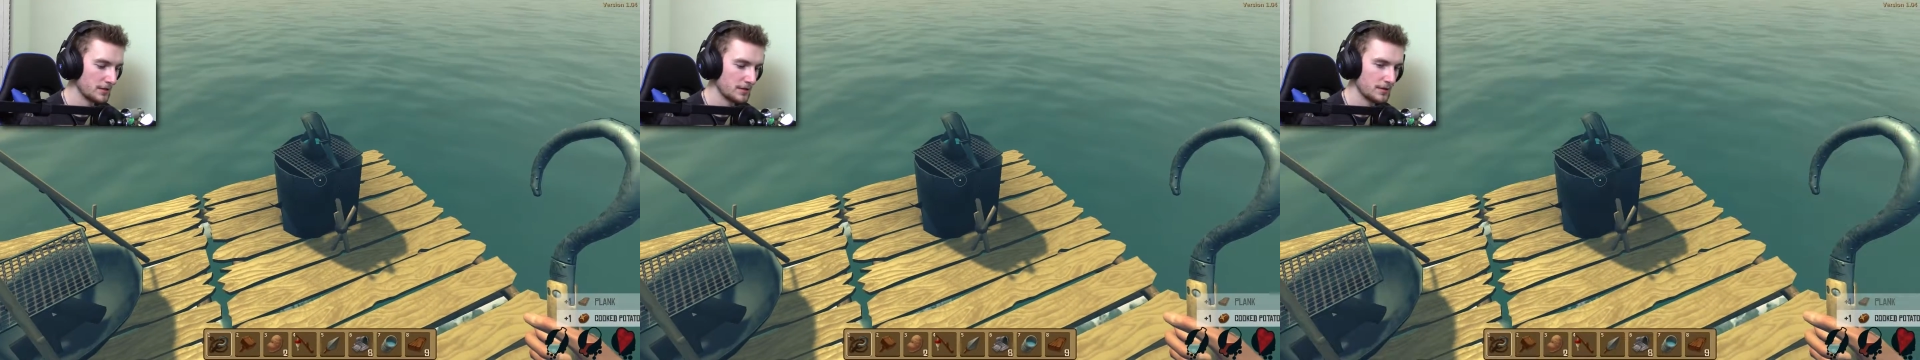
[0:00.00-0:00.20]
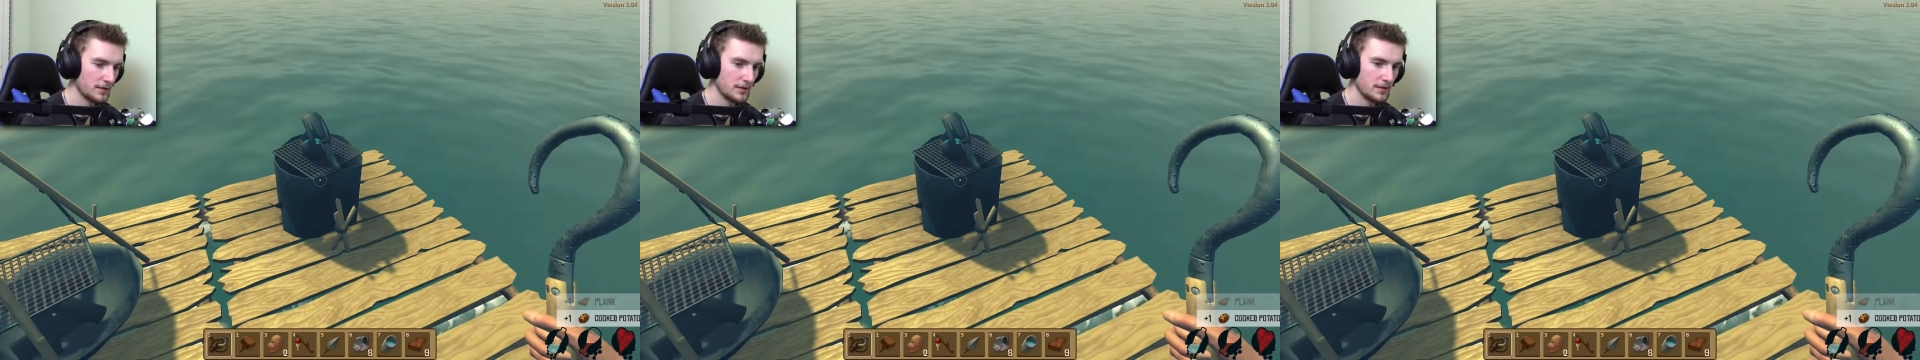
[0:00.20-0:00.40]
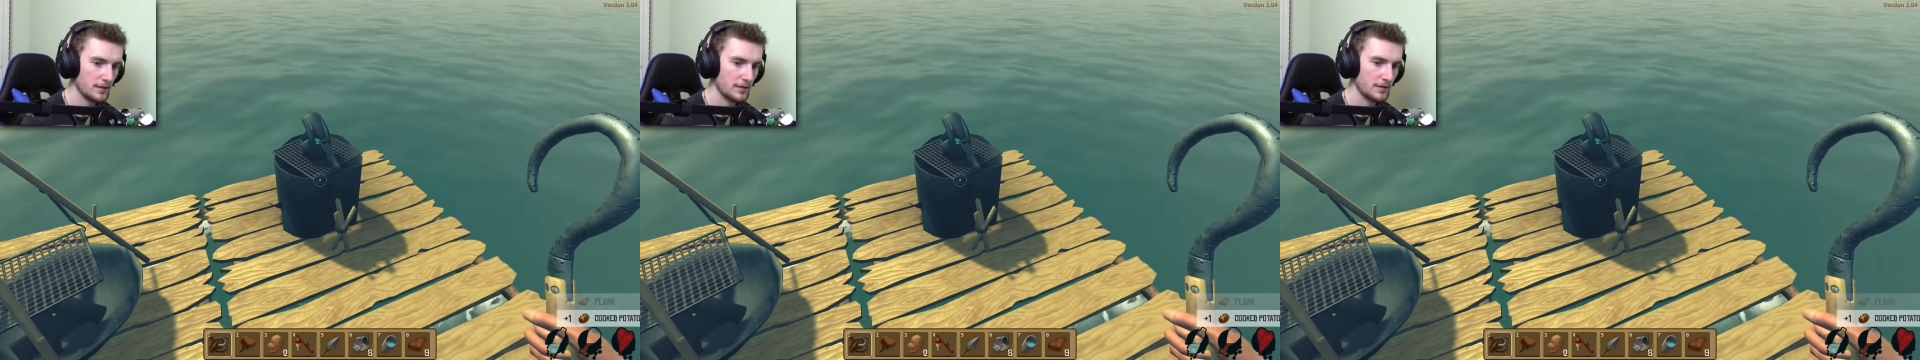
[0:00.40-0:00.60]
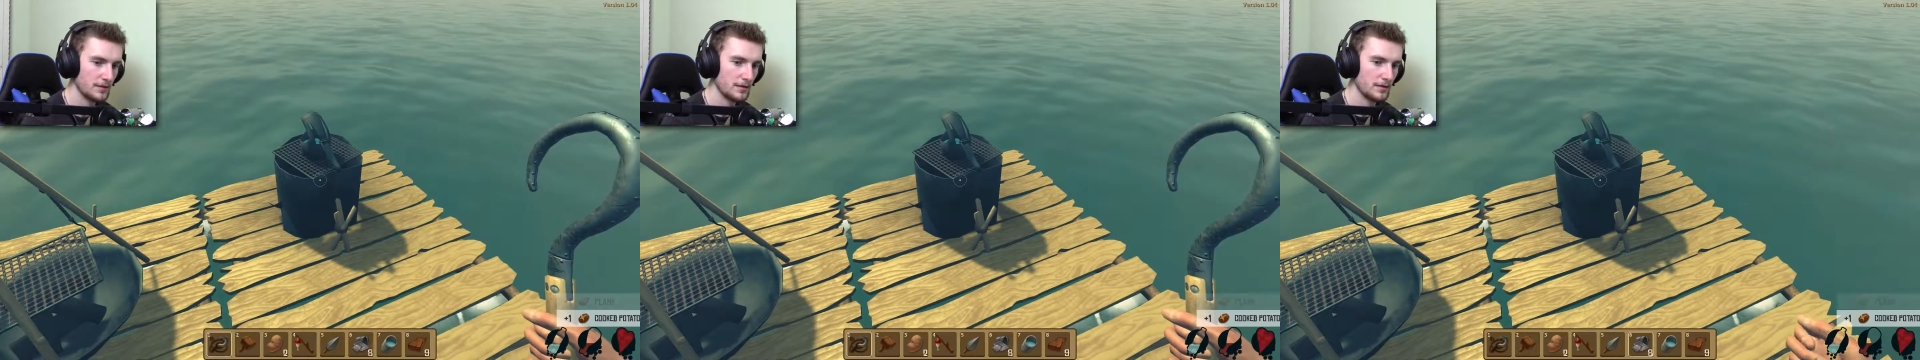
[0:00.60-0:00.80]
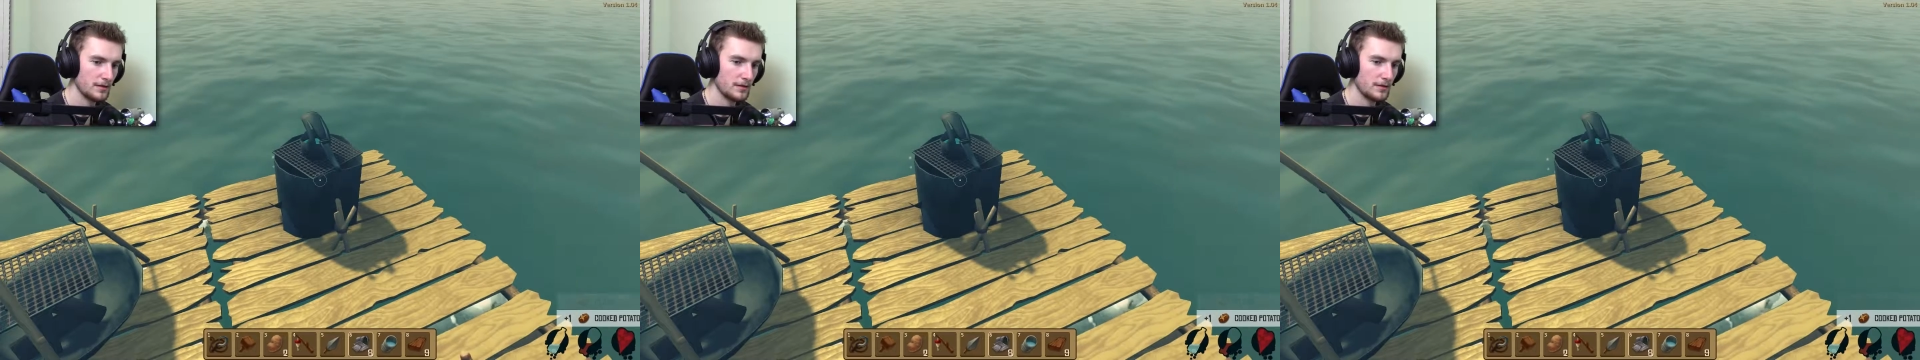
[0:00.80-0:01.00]

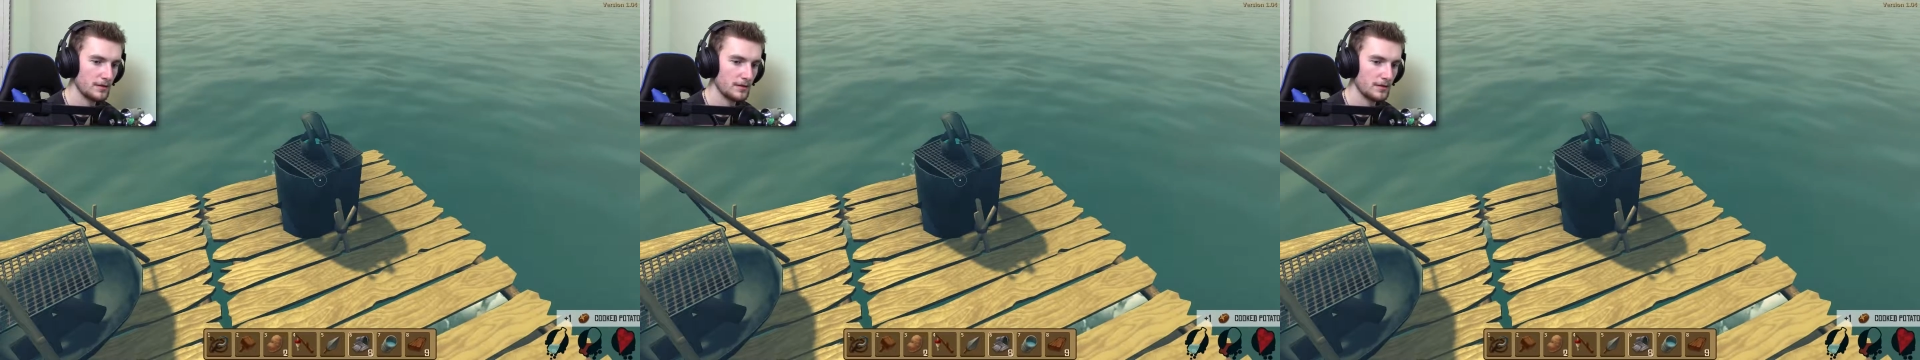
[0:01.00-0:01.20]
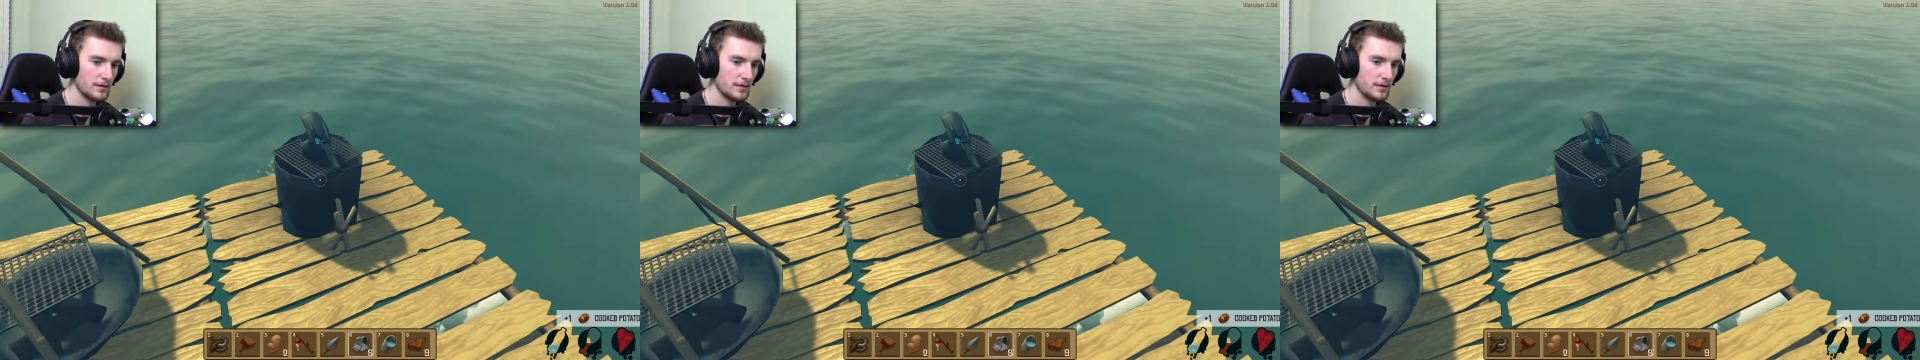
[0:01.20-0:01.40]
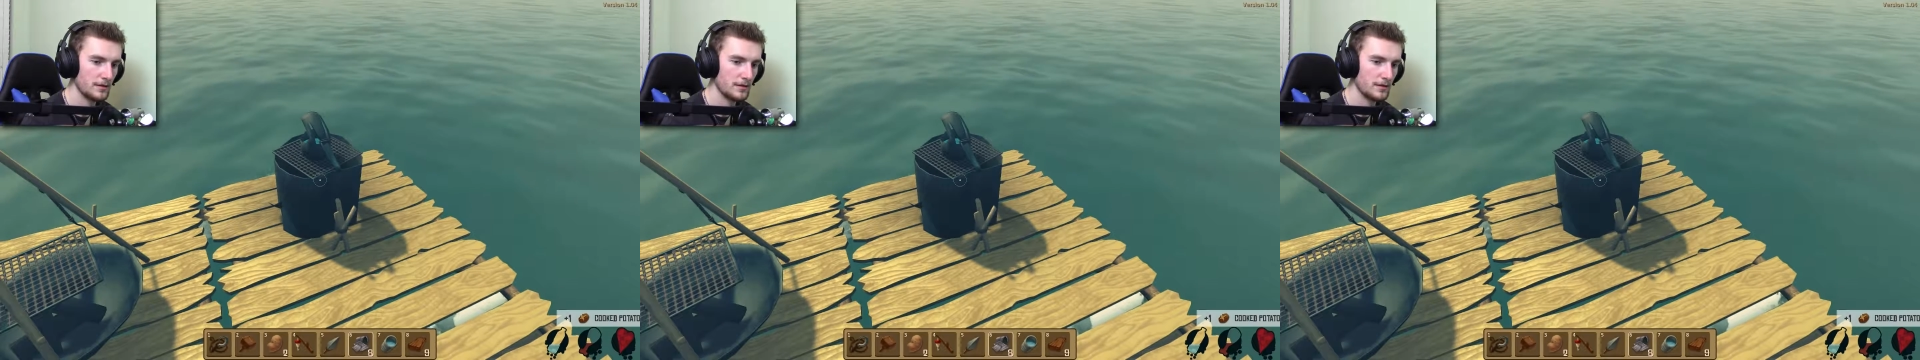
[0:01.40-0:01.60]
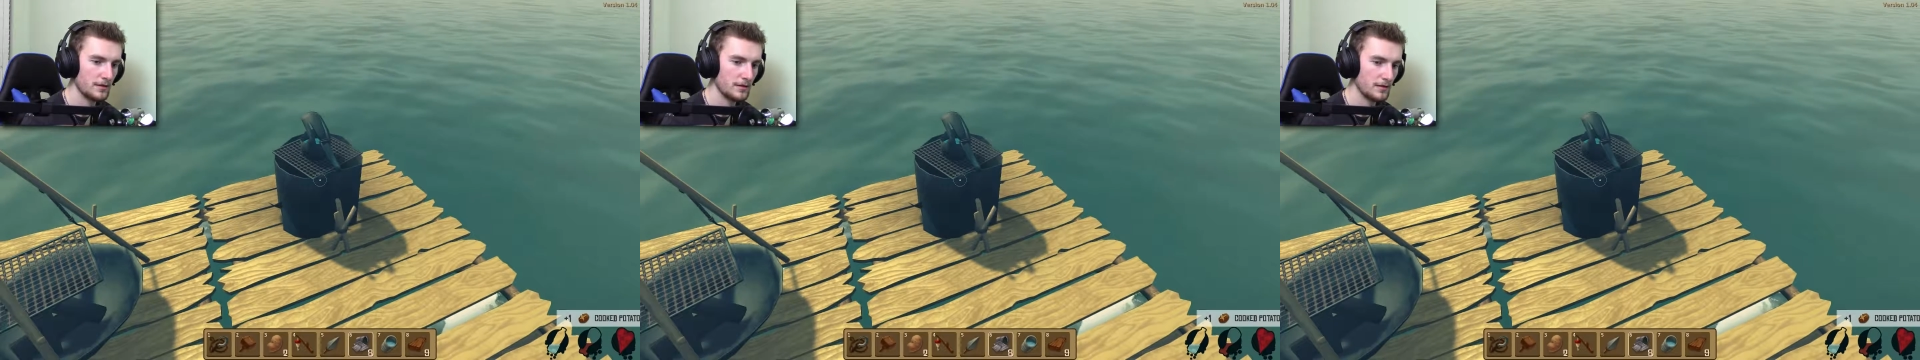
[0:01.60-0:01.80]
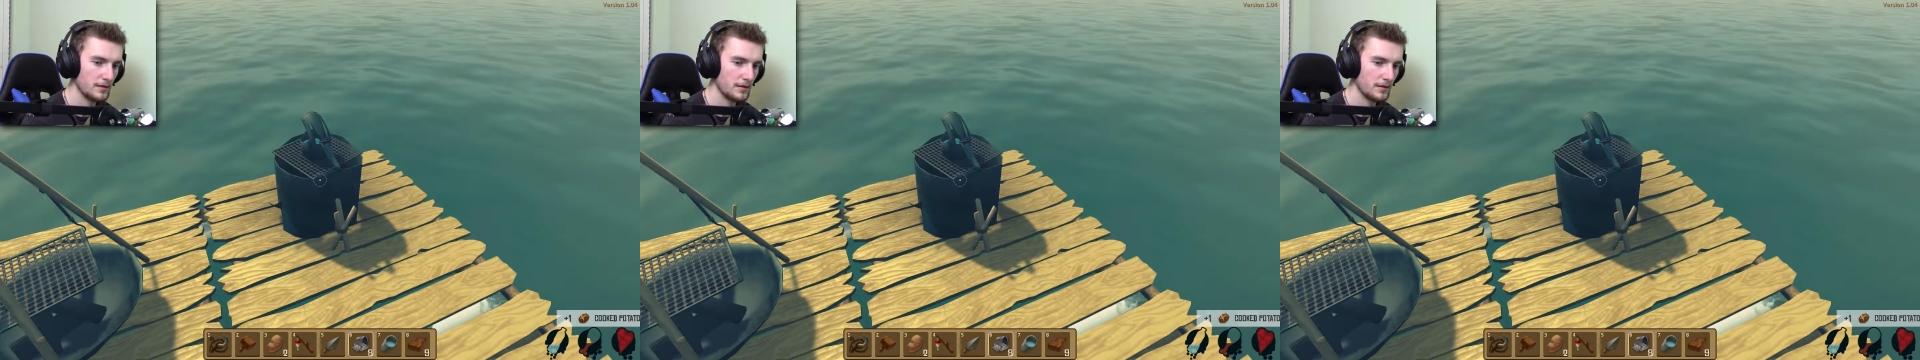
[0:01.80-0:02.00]
Nothing is said.